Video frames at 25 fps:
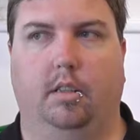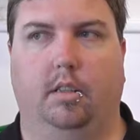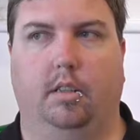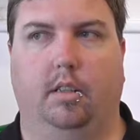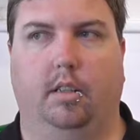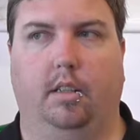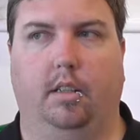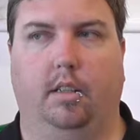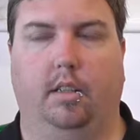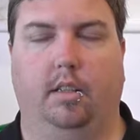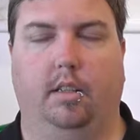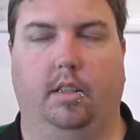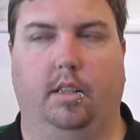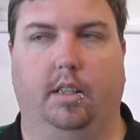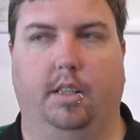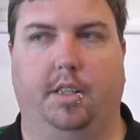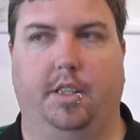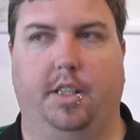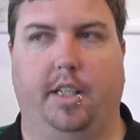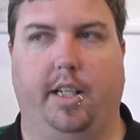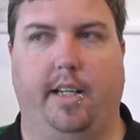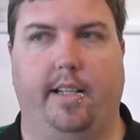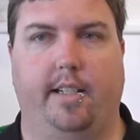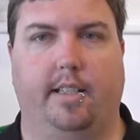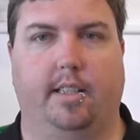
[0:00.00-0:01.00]
The
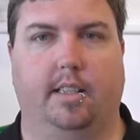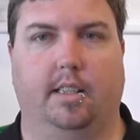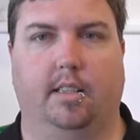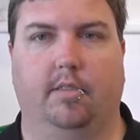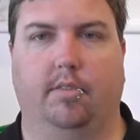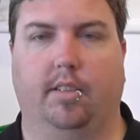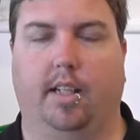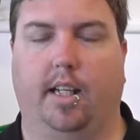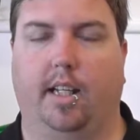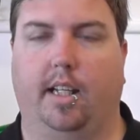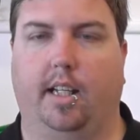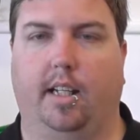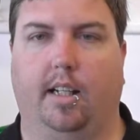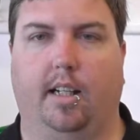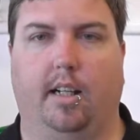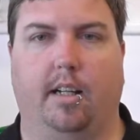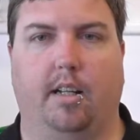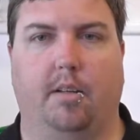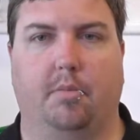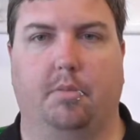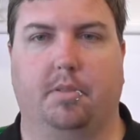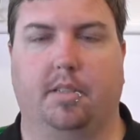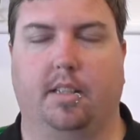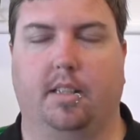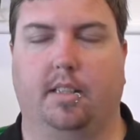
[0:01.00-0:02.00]
chances of getting
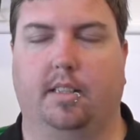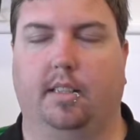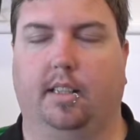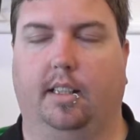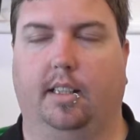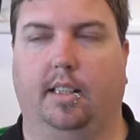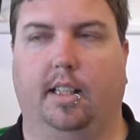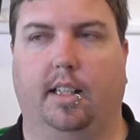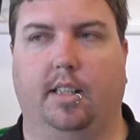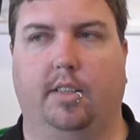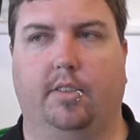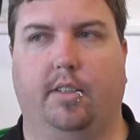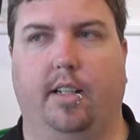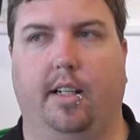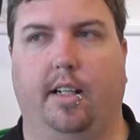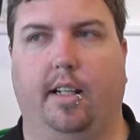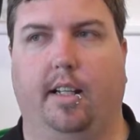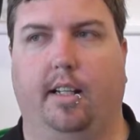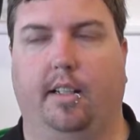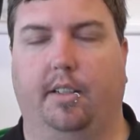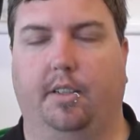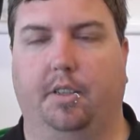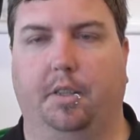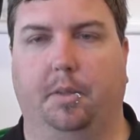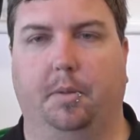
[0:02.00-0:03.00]
100% success rate
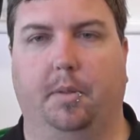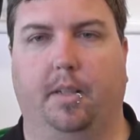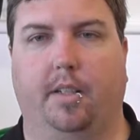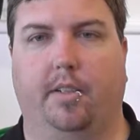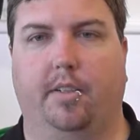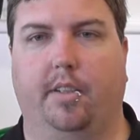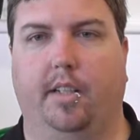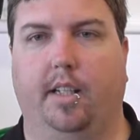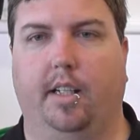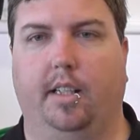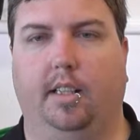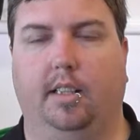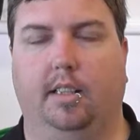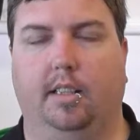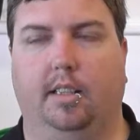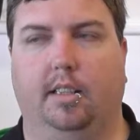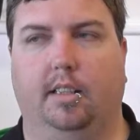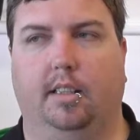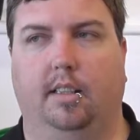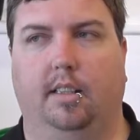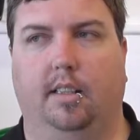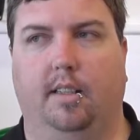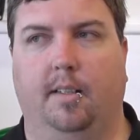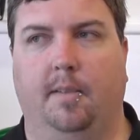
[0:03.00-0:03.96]
out of 200 eggs,